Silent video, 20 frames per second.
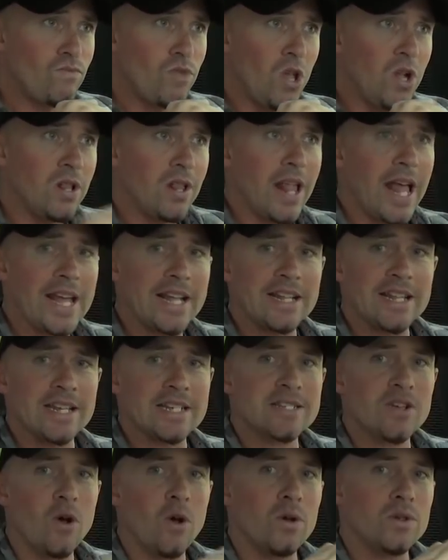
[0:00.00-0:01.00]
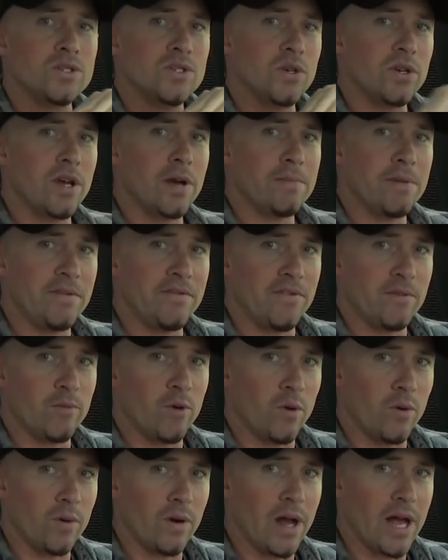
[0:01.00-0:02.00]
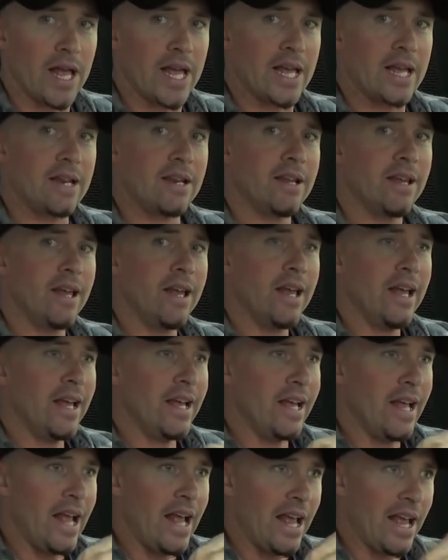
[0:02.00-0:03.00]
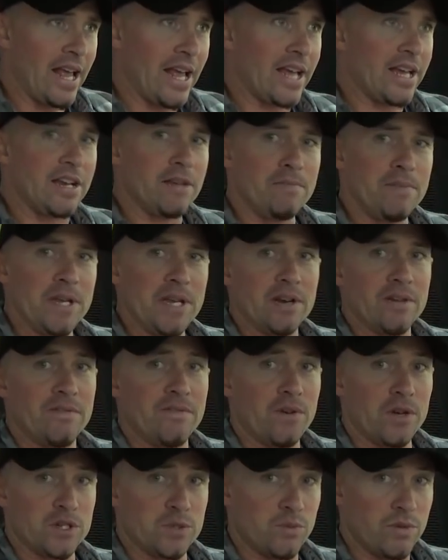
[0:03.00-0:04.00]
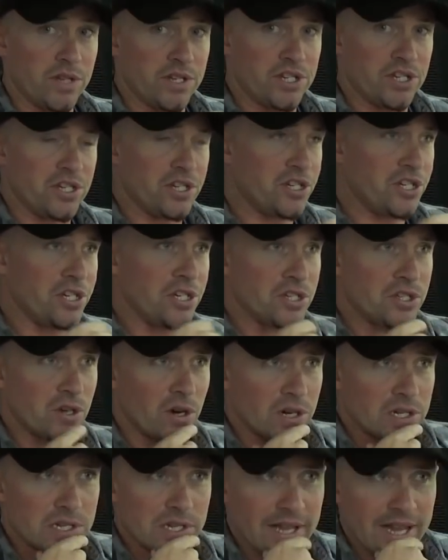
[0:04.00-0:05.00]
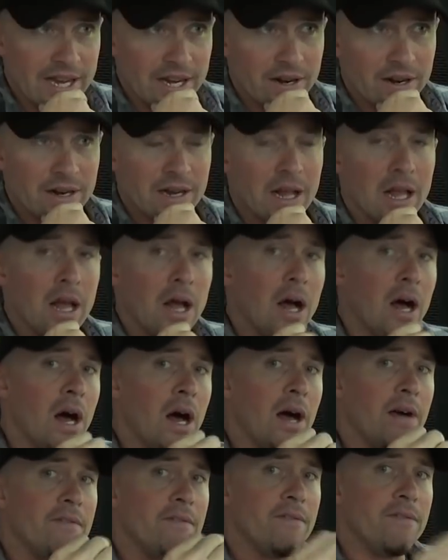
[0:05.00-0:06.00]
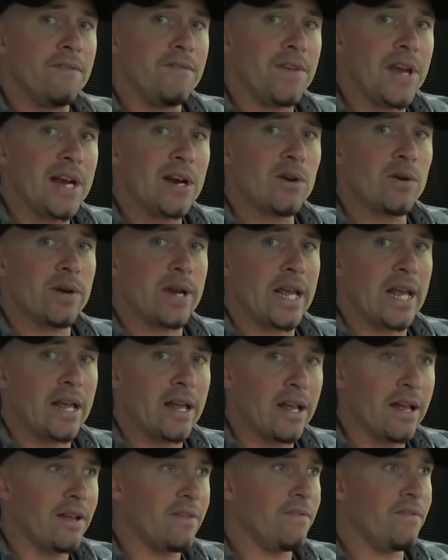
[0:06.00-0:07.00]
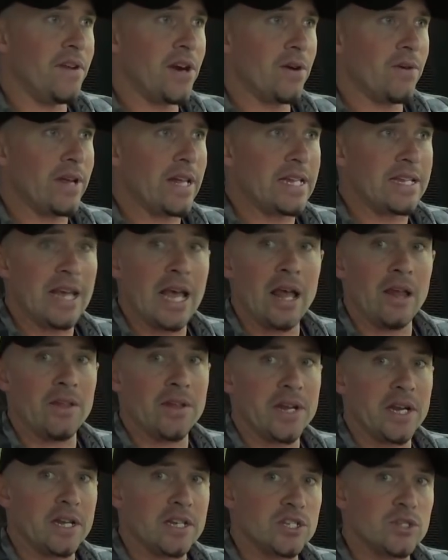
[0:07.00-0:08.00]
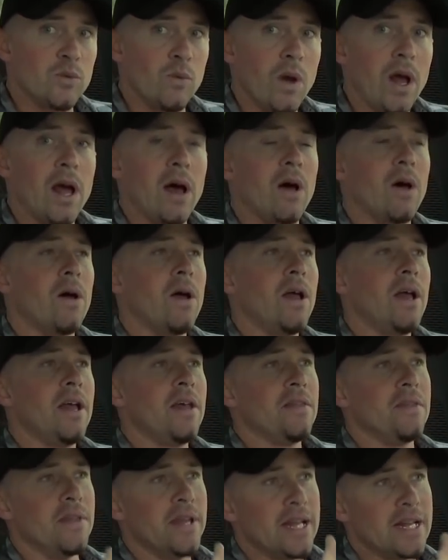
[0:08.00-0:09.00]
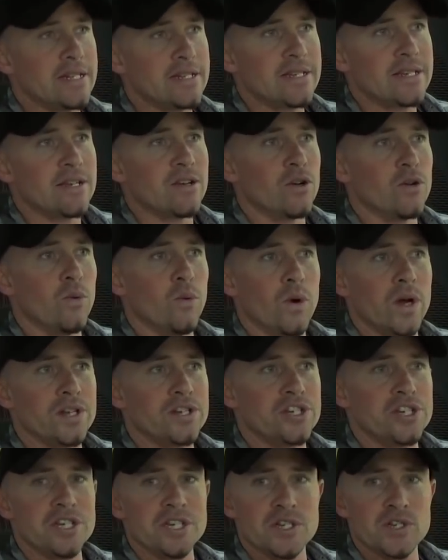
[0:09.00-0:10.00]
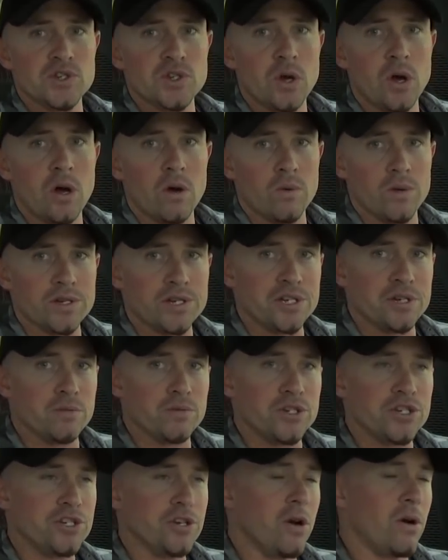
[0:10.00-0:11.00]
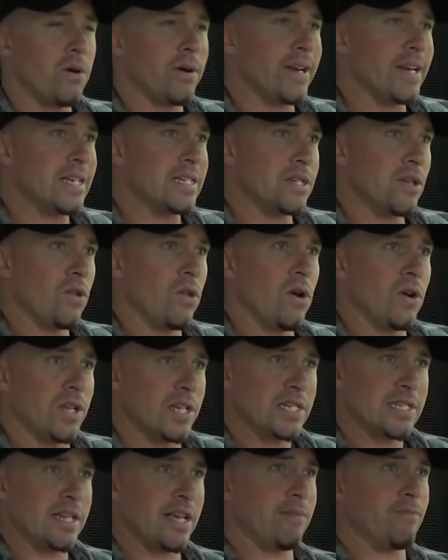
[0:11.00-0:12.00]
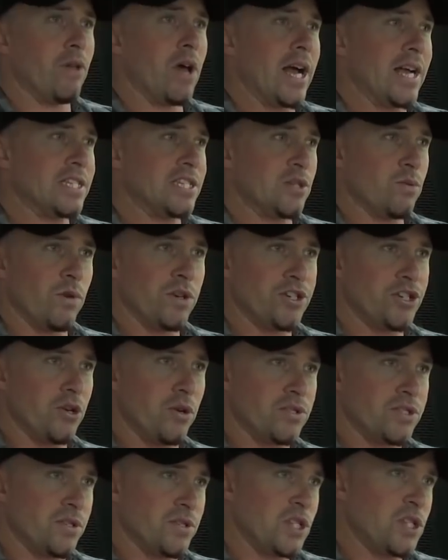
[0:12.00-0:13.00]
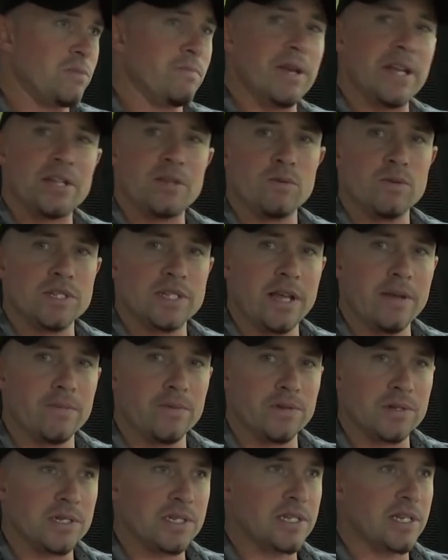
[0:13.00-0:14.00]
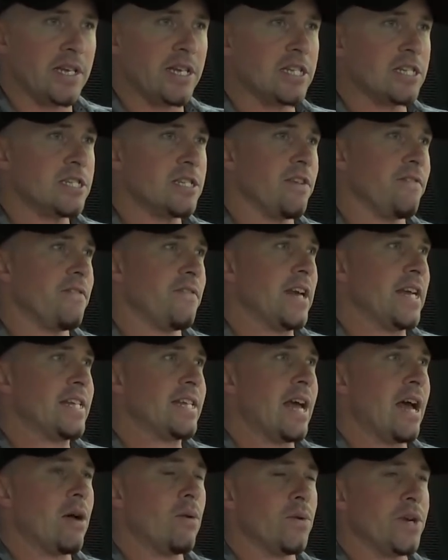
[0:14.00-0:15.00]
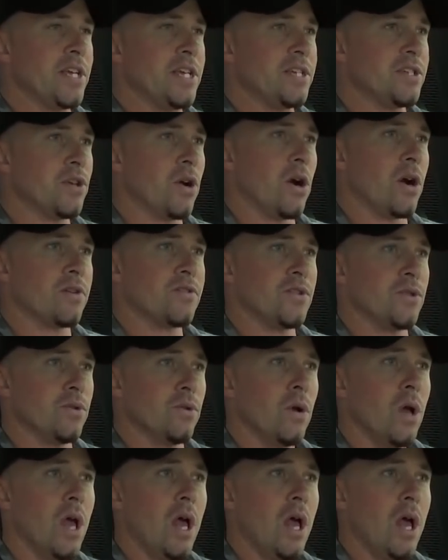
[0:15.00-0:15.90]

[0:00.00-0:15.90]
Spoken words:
like this also coming from Orion, and it being a false religion as she starts later, very, very telling as well, that what she saw, what she was showing, is along the same lines as what Joseph Smith was able to see and stuff like that when he talked to